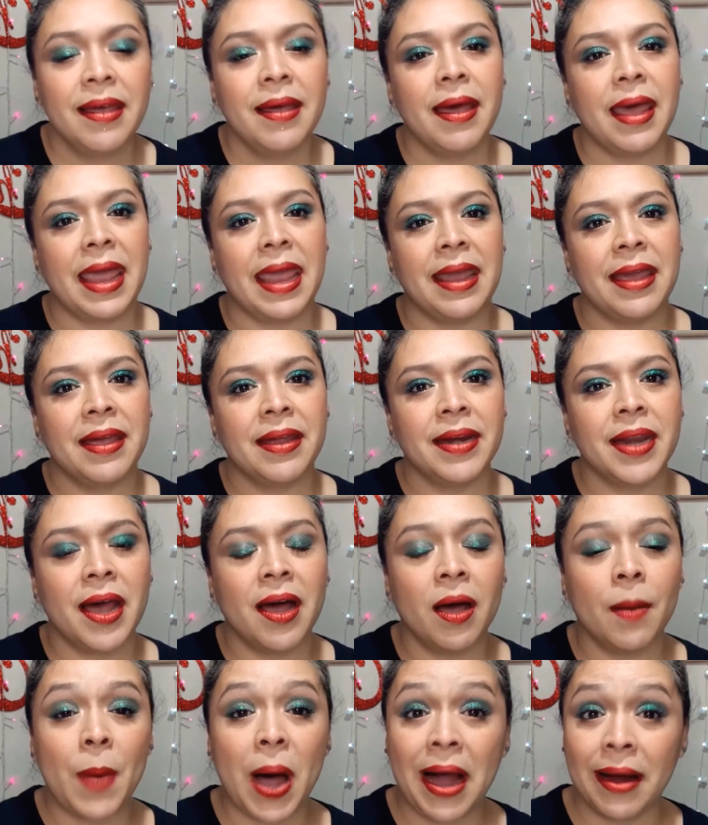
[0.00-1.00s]
And
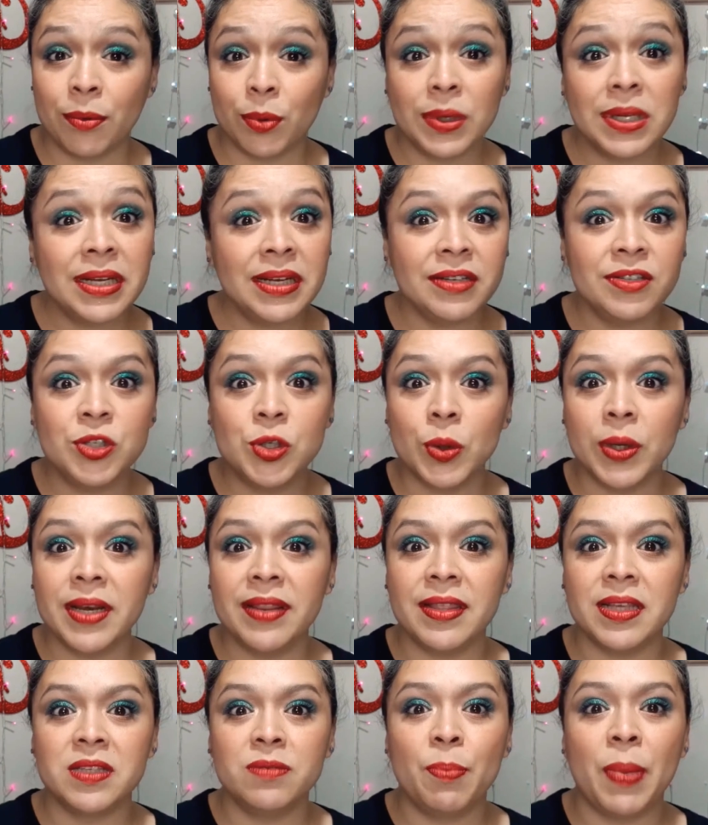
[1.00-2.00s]
I really enjoyed
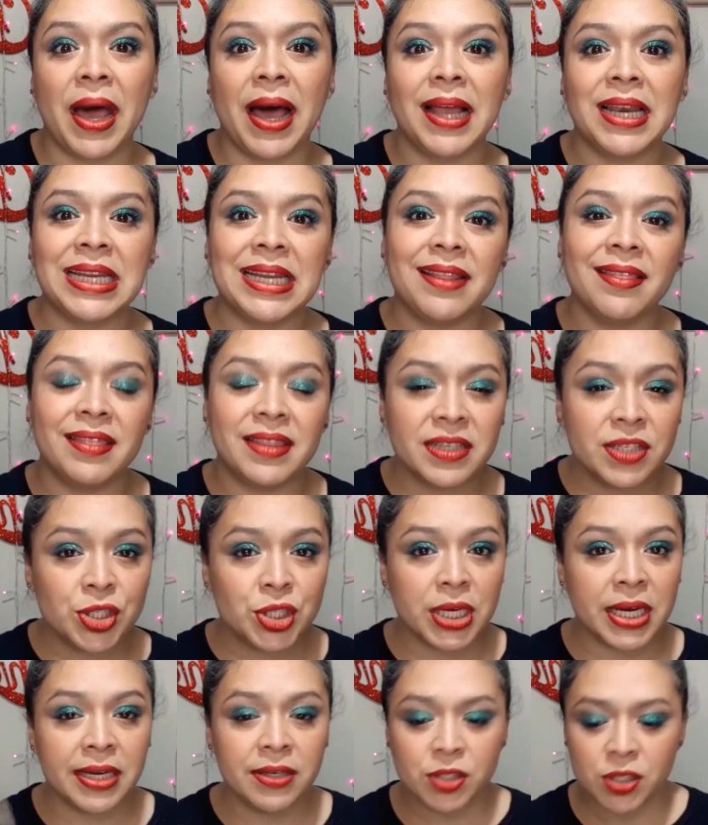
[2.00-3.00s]
this palette. This
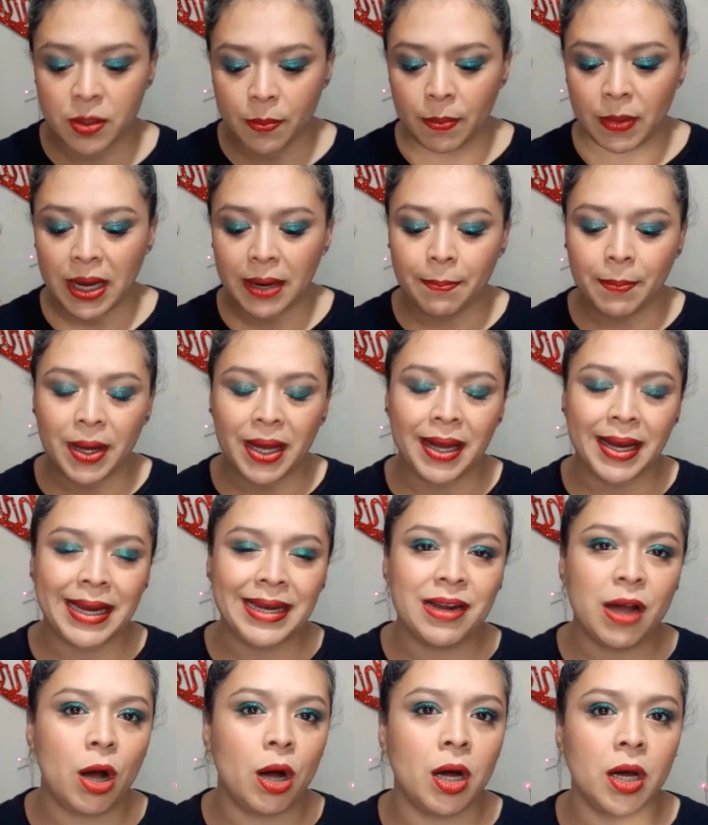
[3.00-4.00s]
changed my mind
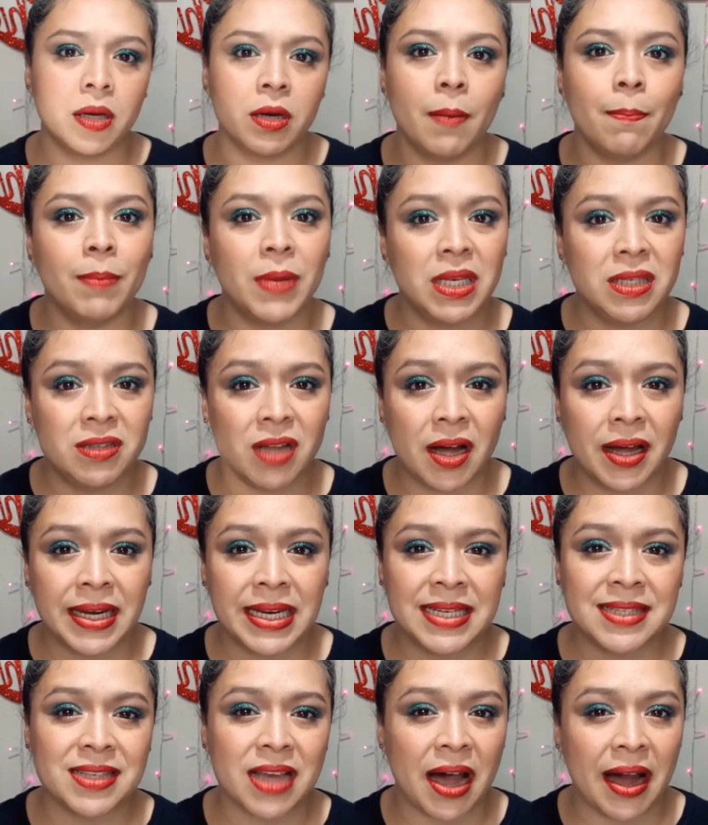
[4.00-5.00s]
on
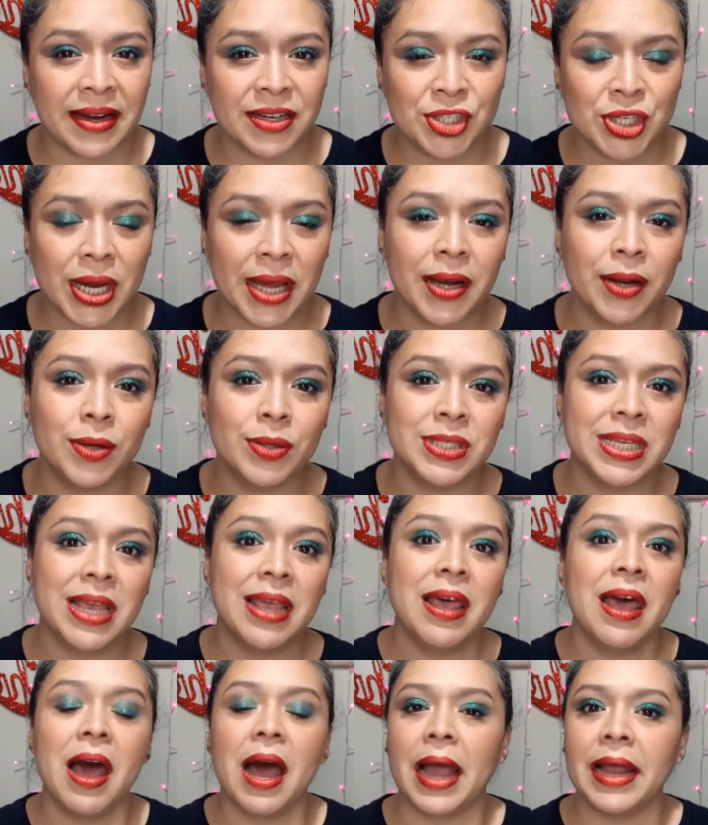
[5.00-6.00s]
Milani's eyeshadows.
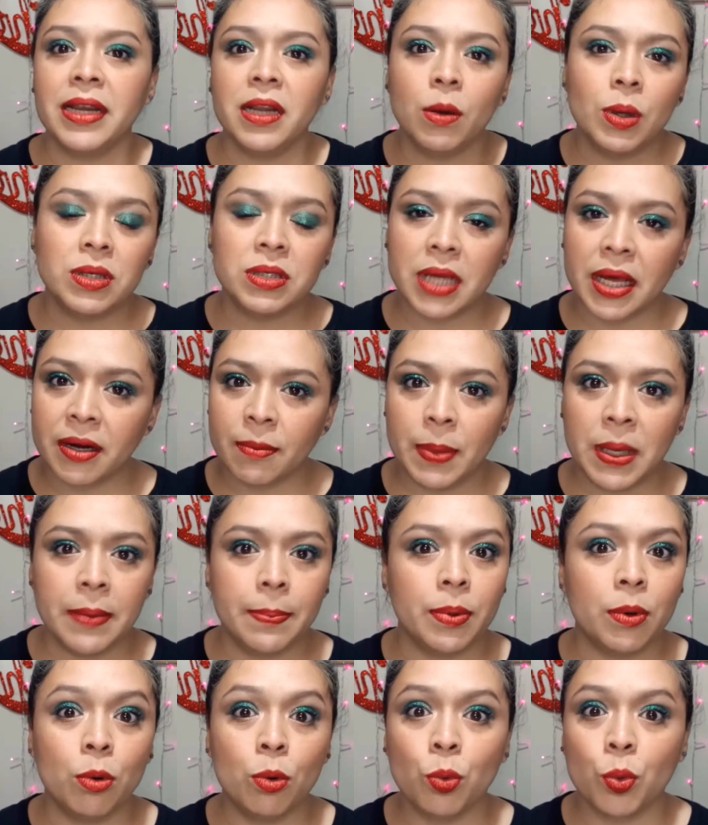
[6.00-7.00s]
I know a lot of
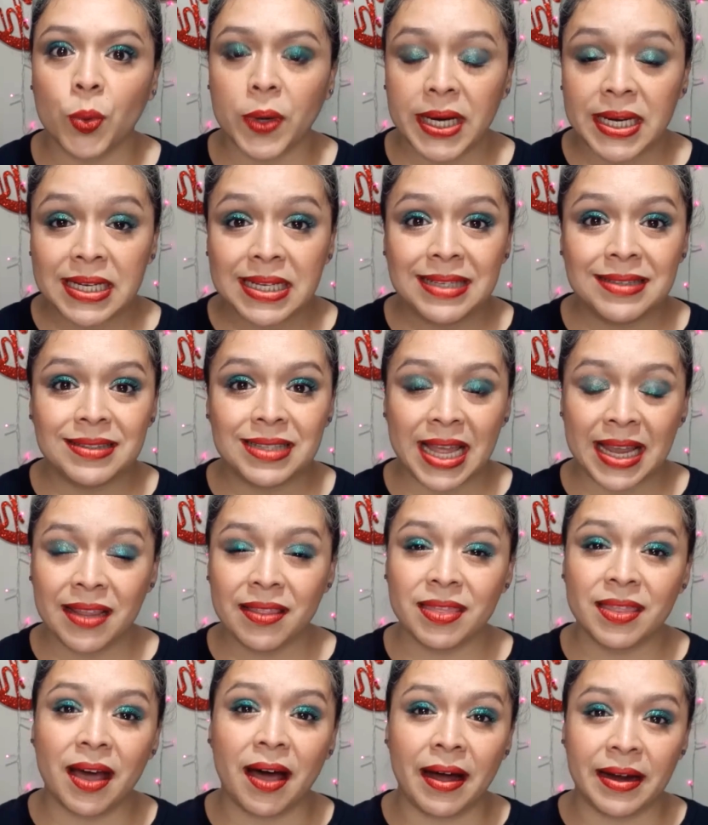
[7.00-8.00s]
people really like
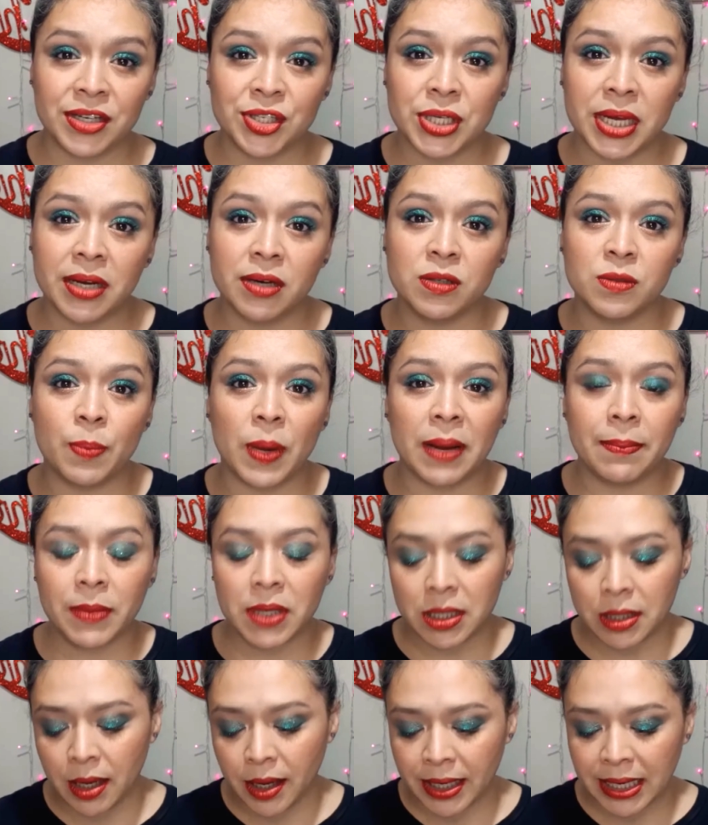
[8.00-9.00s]
the eyeshadows by
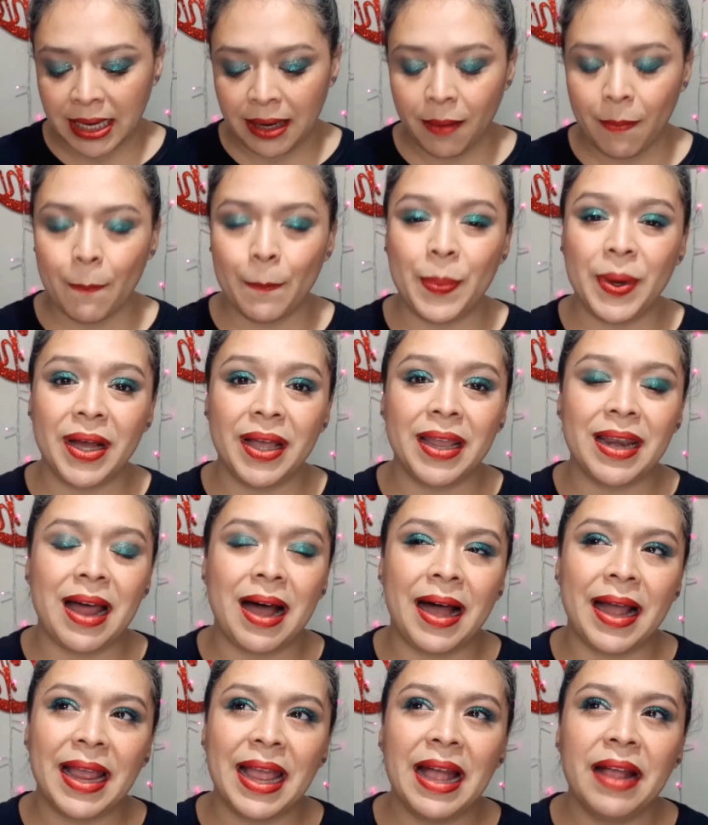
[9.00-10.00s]
Milani, but
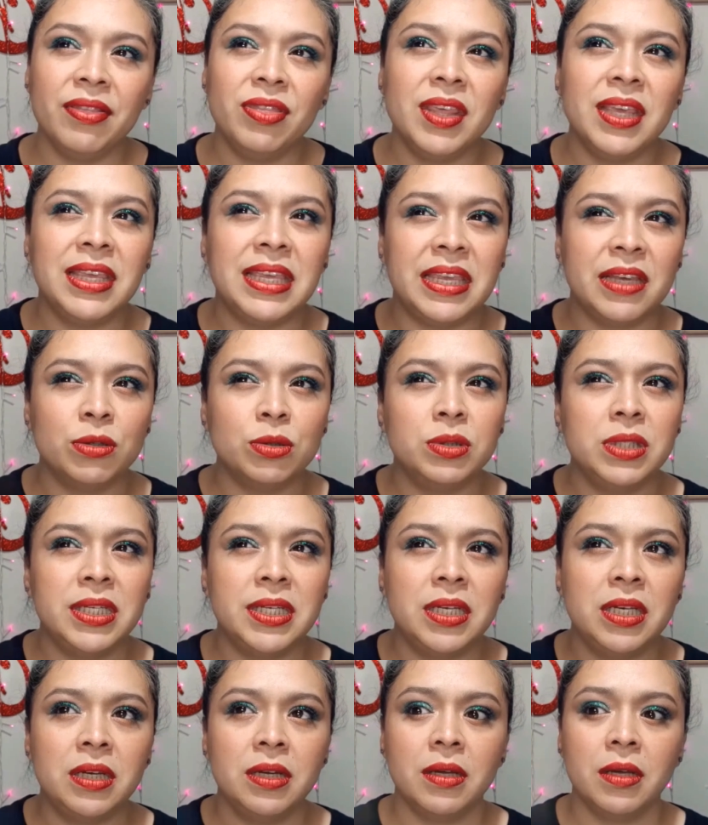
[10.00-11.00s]
I had the
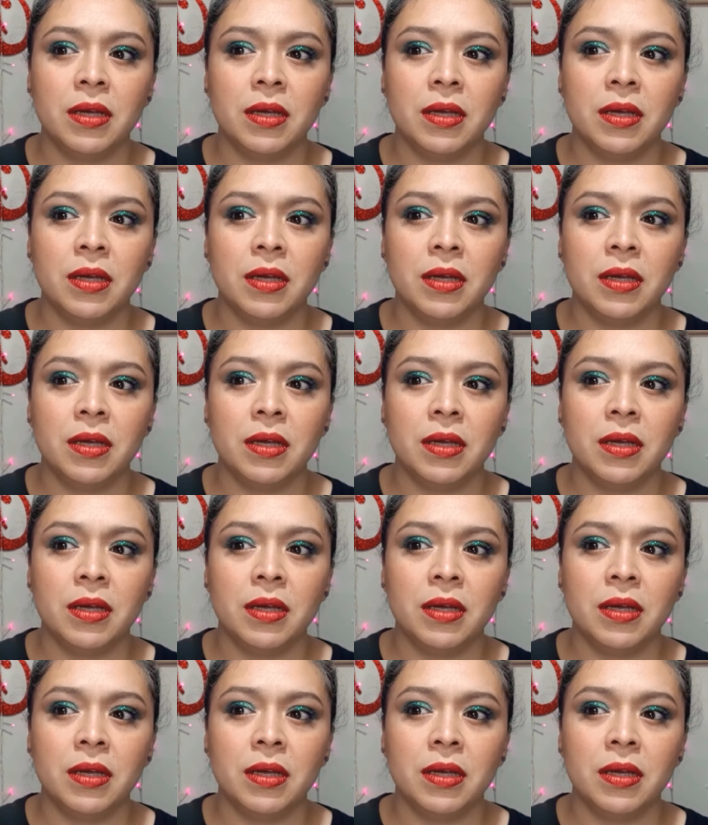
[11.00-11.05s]
gilded